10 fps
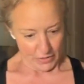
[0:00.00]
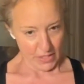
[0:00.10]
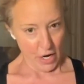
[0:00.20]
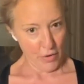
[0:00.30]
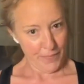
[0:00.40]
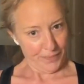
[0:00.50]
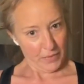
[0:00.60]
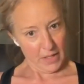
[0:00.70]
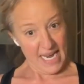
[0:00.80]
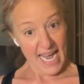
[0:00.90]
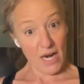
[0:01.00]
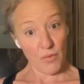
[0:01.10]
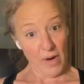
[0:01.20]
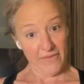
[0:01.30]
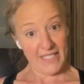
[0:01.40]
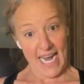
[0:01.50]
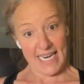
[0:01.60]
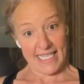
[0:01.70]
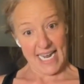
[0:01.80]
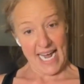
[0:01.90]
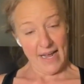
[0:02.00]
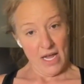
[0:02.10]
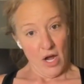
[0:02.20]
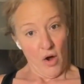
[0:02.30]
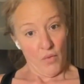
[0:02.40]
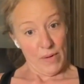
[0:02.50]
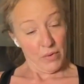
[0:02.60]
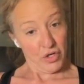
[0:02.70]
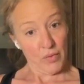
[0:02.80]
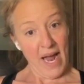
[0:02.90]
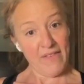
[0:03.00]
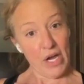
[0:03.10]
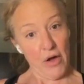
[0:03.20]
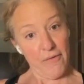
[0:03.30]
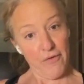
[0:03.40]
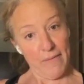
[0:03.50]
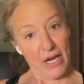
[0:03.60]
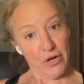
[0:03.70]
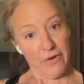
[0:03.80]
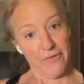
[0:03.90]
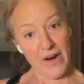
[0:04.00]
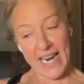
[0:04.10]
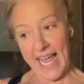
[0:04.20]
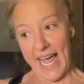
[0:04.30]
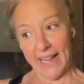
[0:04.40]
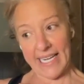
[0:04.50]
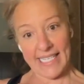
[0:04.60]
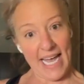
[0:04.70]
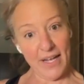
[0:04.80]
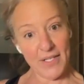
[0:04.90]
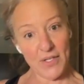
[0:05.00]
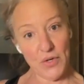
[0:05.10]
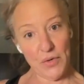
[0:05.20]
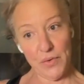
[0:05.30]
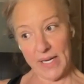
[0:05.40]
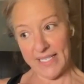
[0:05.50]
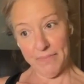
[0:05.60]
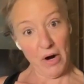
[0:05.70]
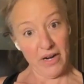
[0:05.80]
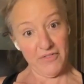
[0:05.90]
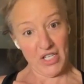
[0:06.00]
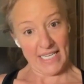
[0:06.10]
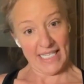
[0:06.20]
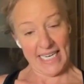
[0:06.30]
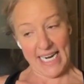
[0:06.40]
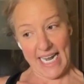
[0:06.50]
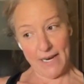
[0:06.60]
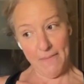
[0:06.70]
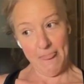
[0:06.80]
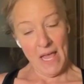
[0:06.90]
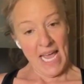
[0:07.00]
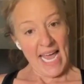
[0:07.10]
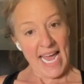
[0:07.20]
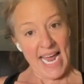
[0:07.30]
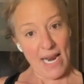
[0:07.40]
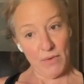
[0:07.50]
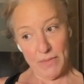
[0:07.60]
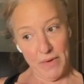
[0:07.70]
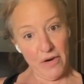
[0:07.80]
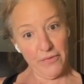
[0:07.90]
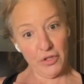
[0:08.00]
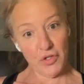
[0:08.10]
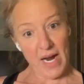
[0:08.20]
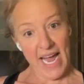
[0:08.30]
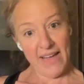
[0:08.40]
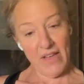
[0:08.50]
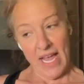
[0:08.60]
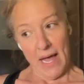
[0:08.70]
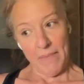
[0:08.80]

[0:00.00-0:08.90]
So he had a rough day today. We were driving home from my good friend Ellie's house, who is part of Just Lean In, and it was a beautiful drive,